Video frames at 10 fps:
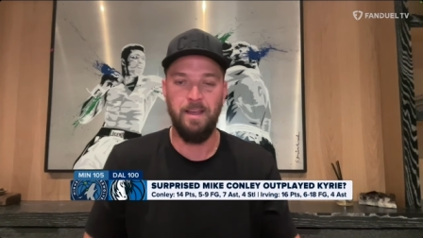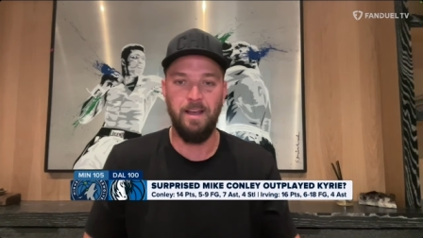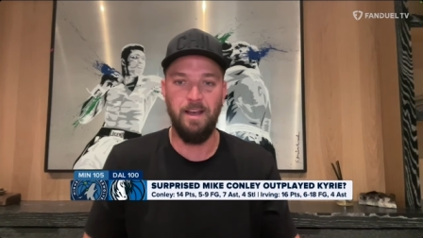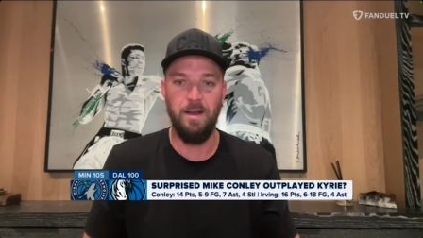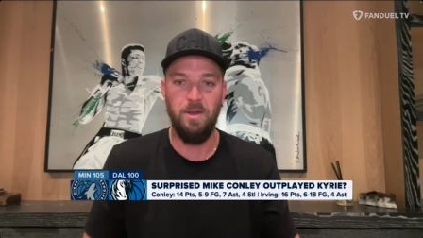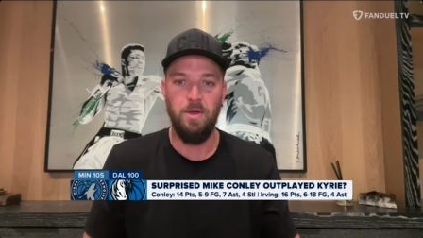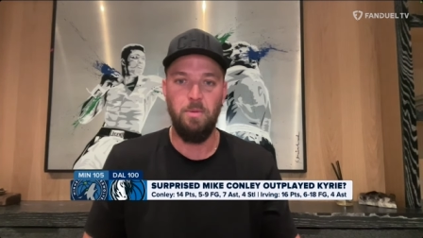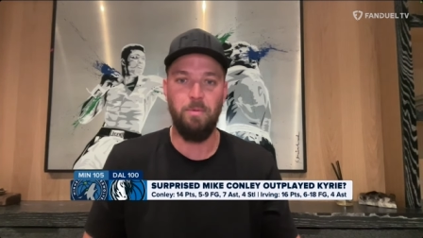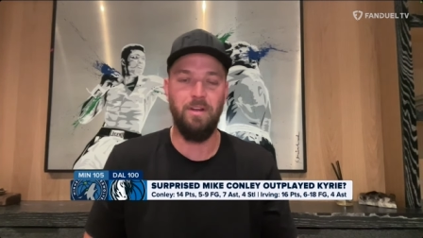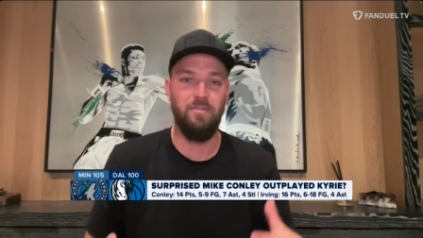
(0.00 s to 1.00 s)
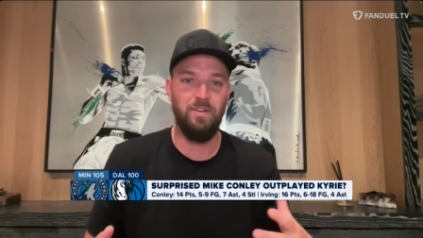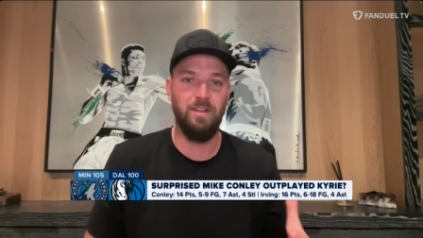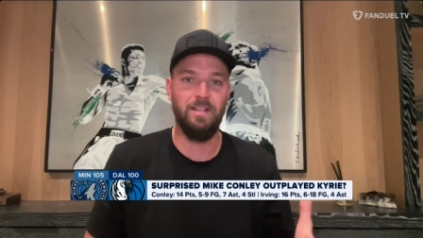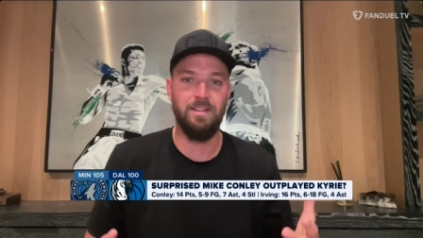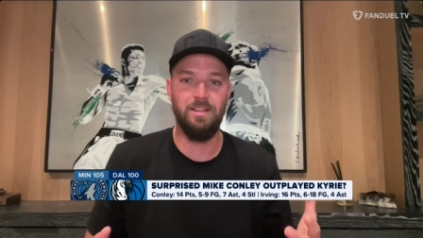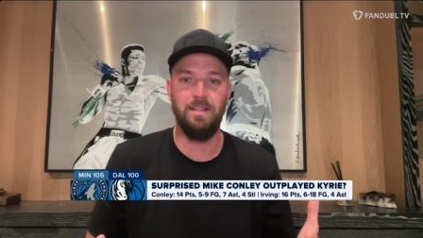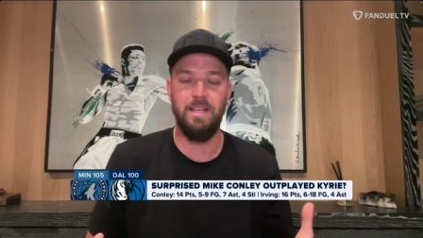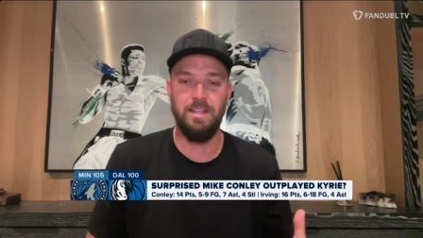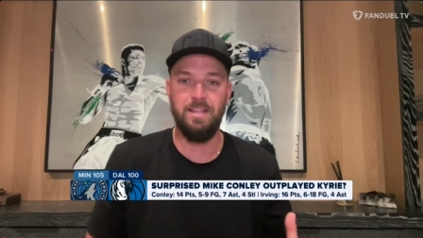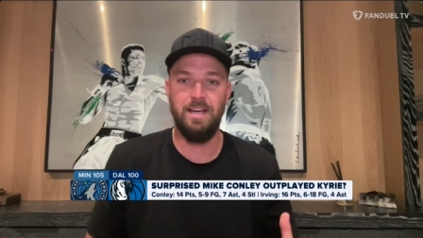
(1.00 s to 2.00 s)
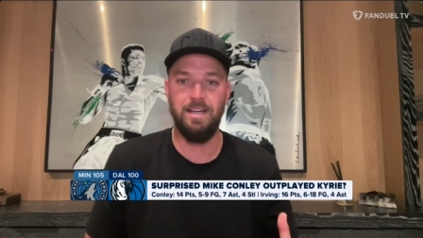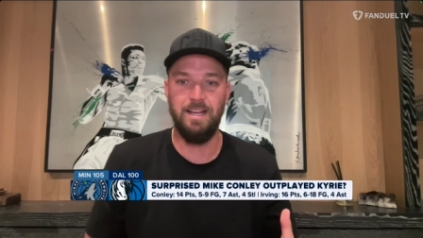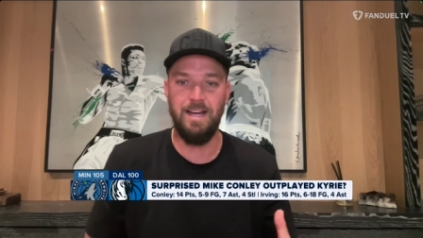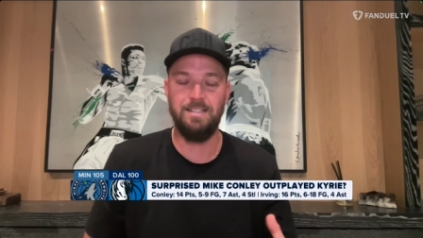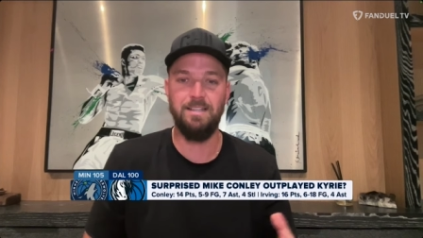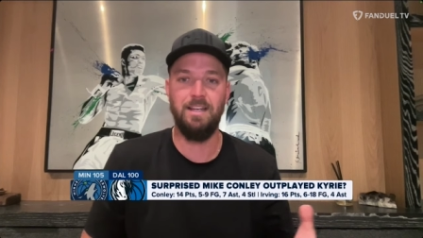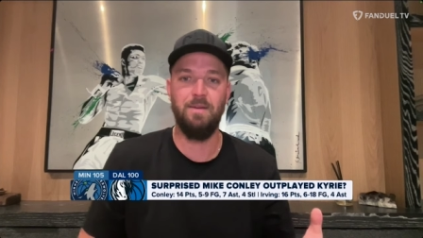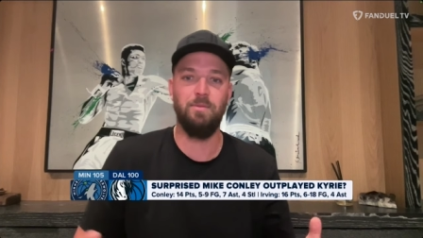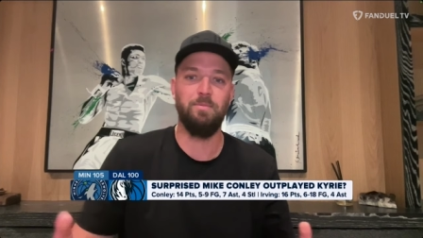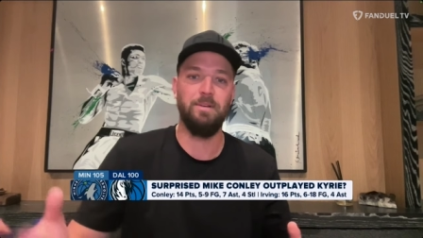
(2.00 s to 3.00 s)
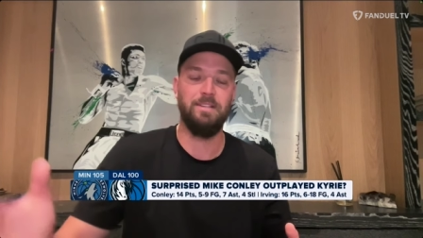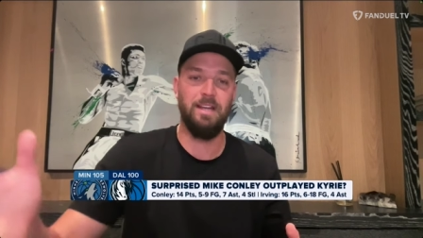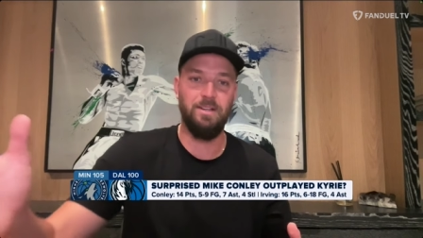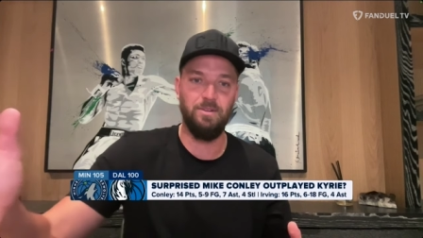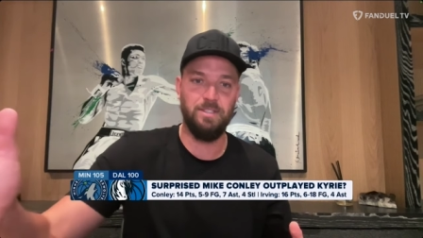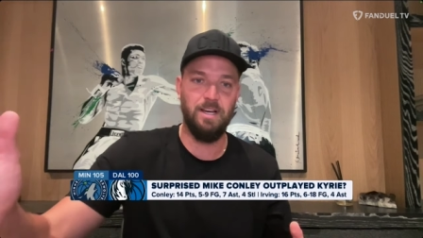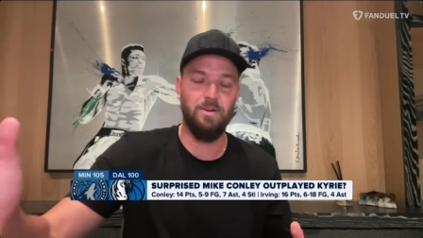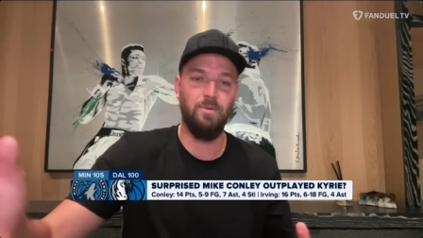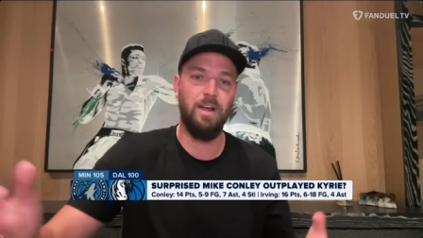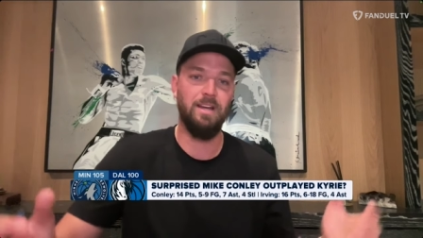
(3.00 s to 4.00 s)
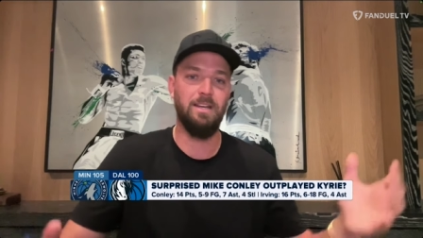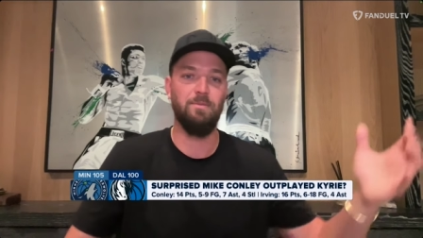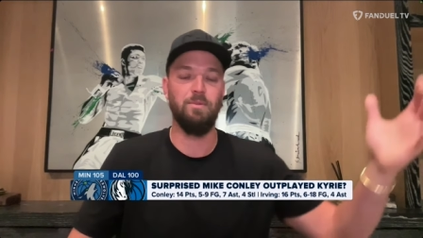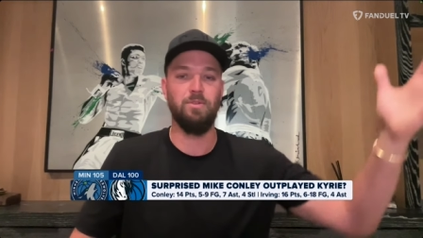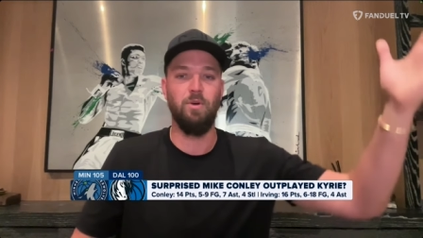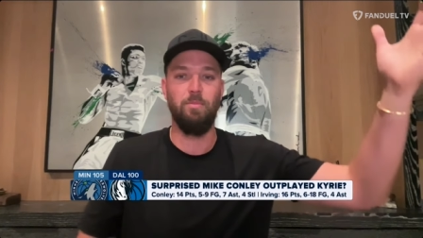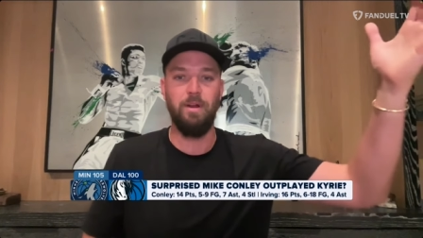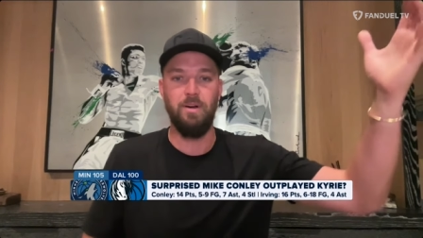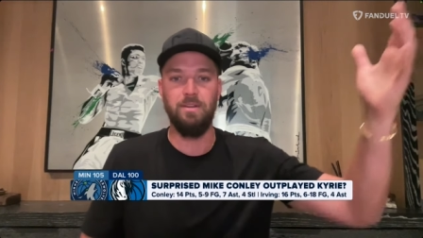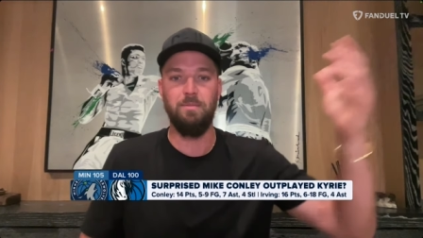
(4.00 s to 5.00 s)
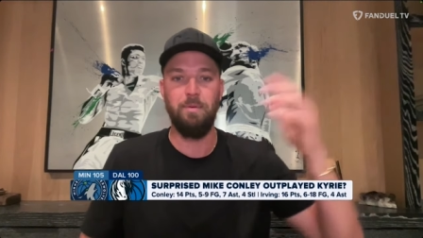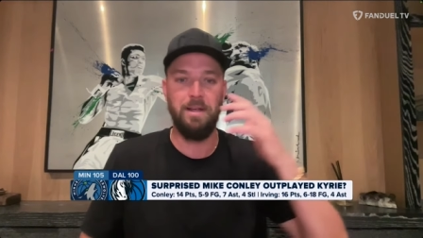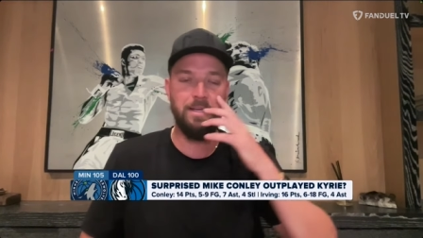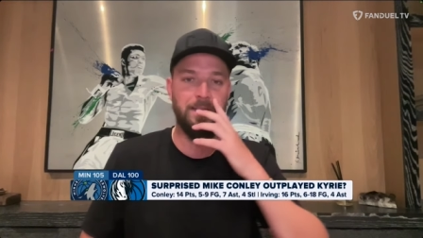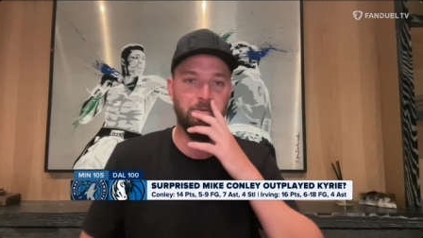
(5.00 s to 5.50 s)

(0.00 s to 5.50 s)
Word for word: But I feel like the length kind of got to him with McDaniels kind of riding him, with Gobert in the paint.